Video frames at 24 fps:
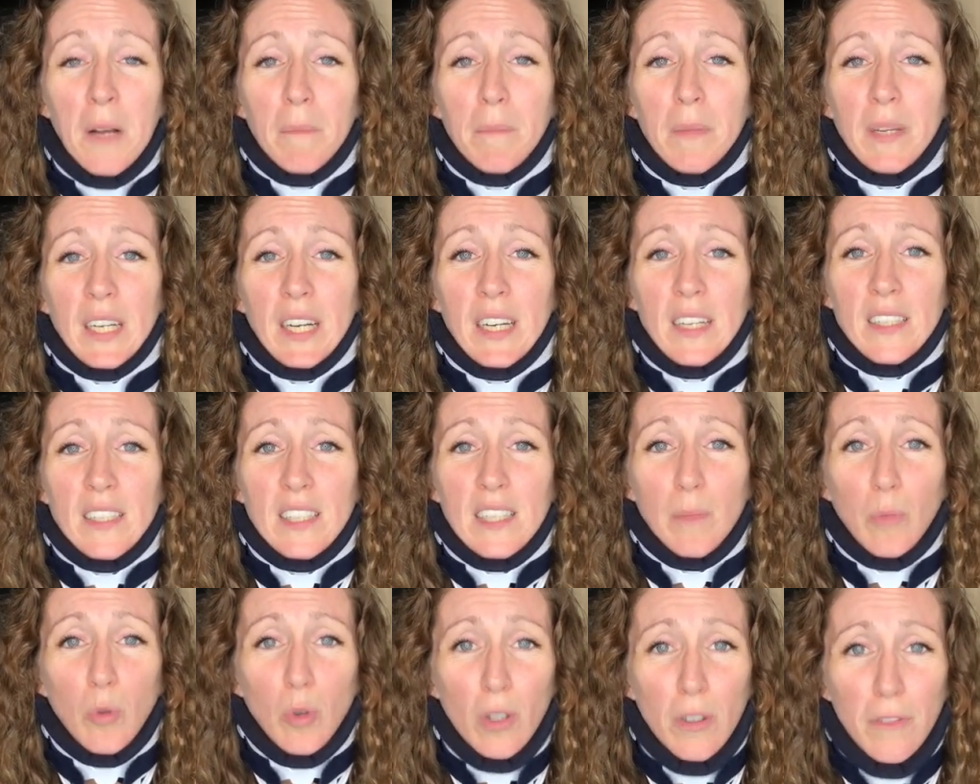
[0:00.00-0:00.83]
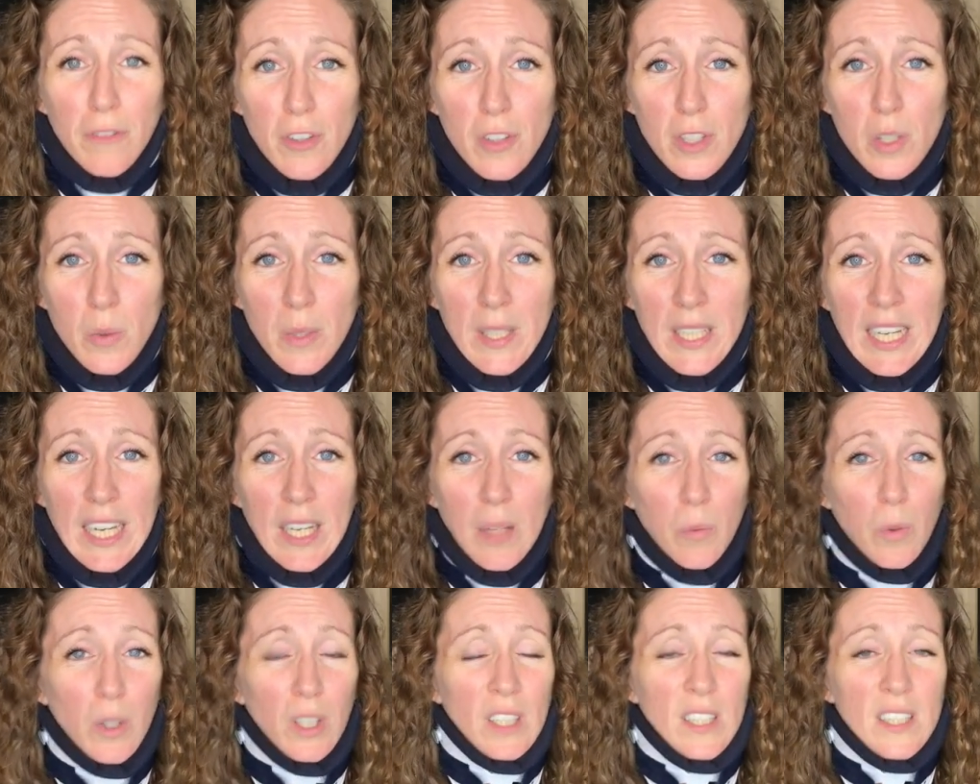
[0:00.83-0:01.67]
because the more reviews we
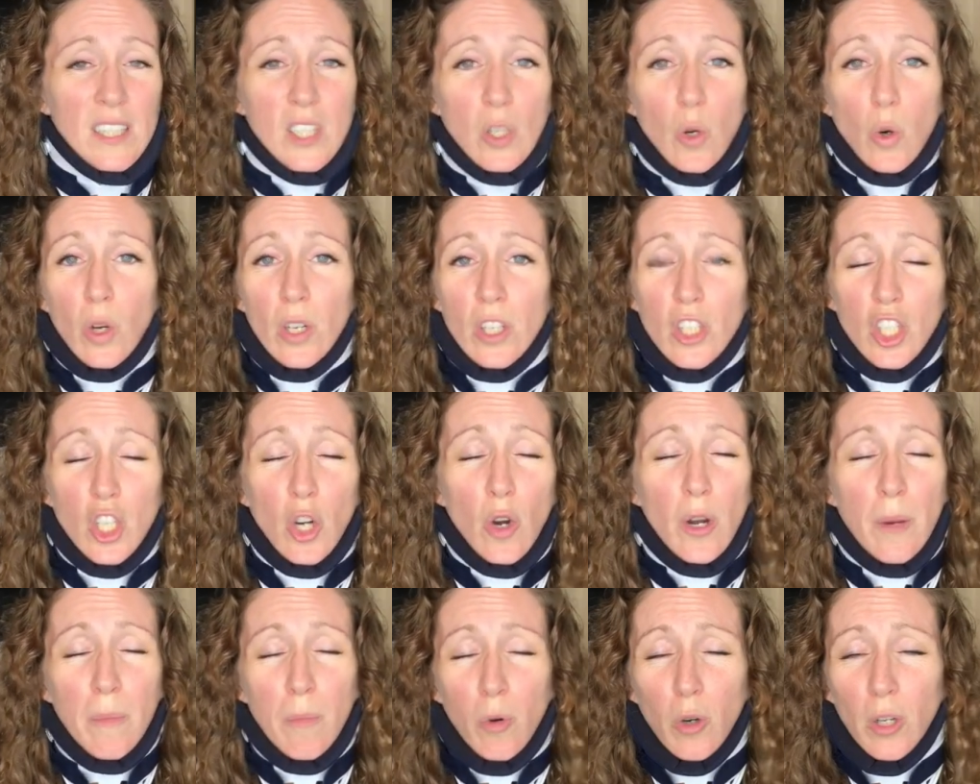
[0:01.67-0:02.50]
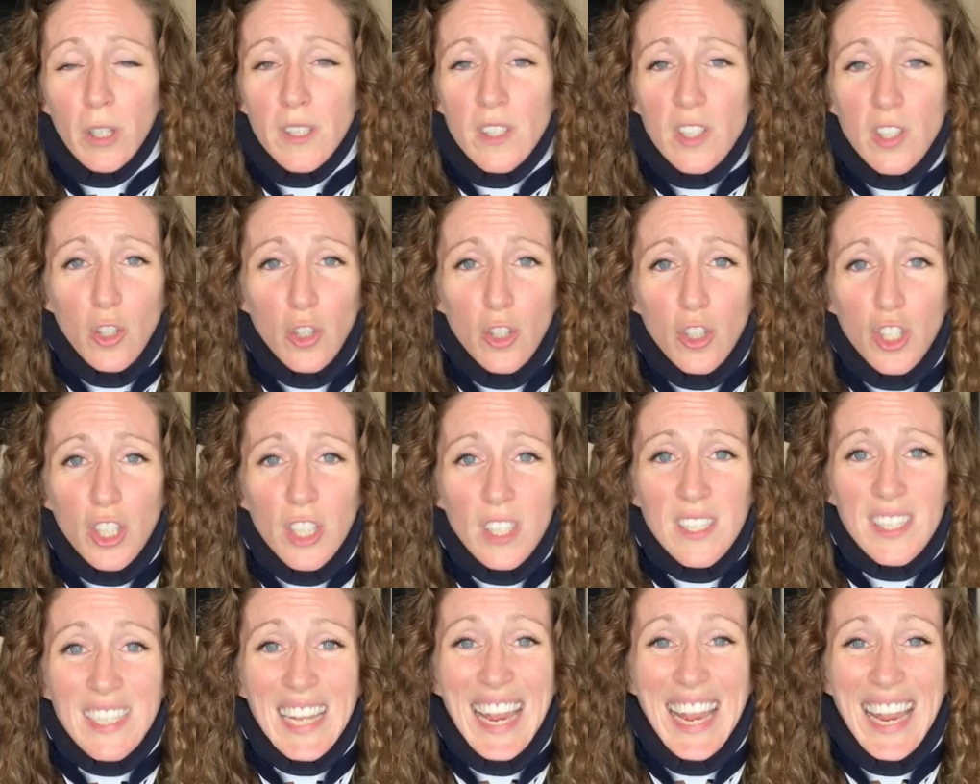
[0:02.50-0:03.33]
get, we're going to show up more in
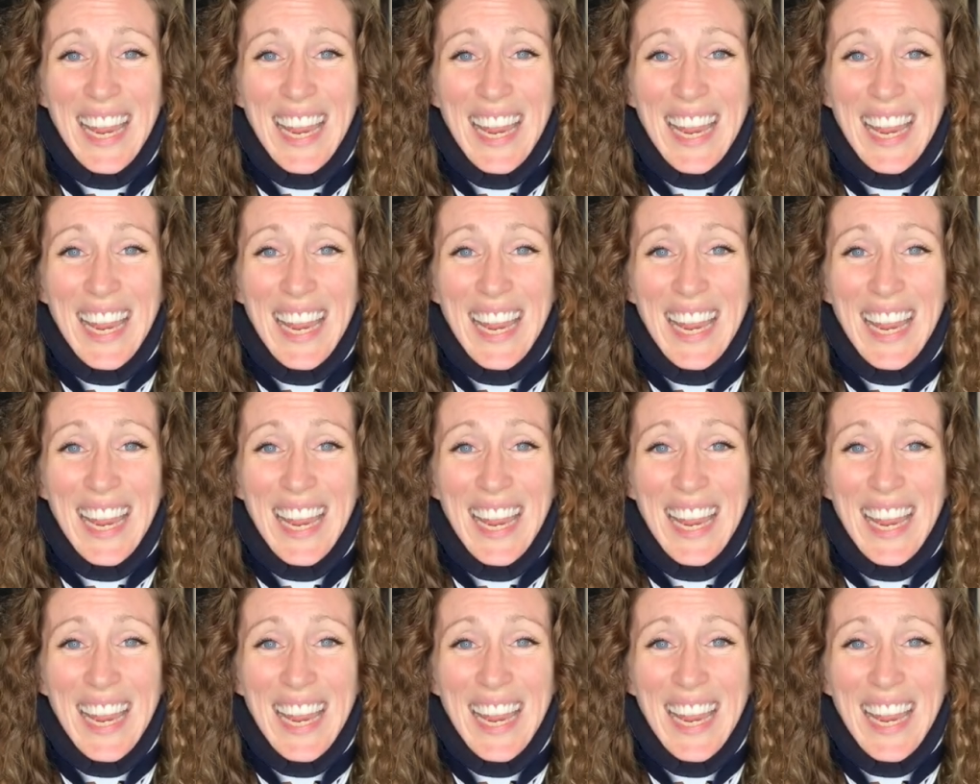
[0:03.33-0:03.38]
searches,